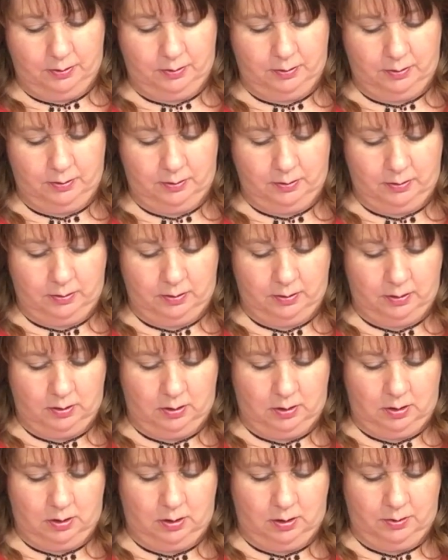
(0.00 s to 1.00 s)

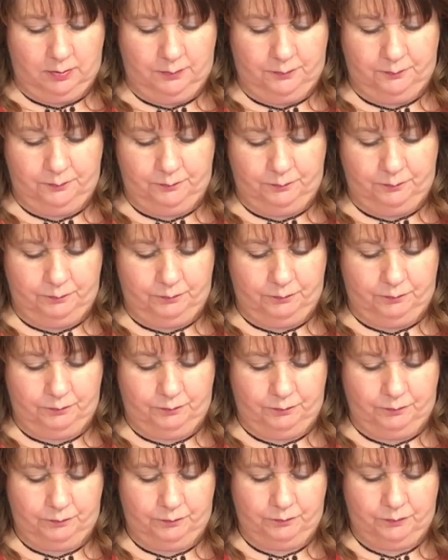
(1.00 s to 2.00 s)

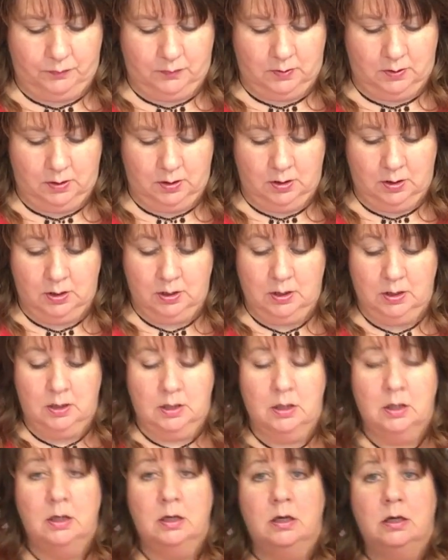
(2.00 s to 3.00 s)

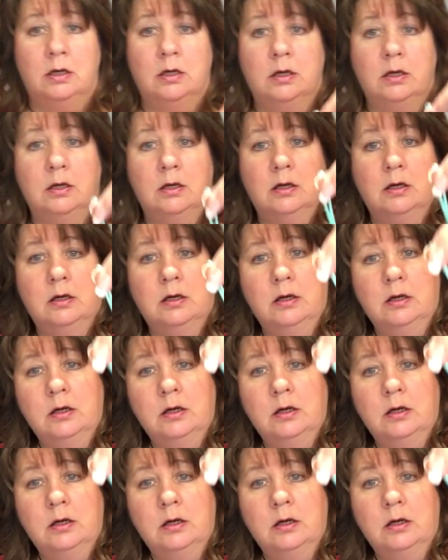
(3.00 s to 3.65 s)
Nothing is said.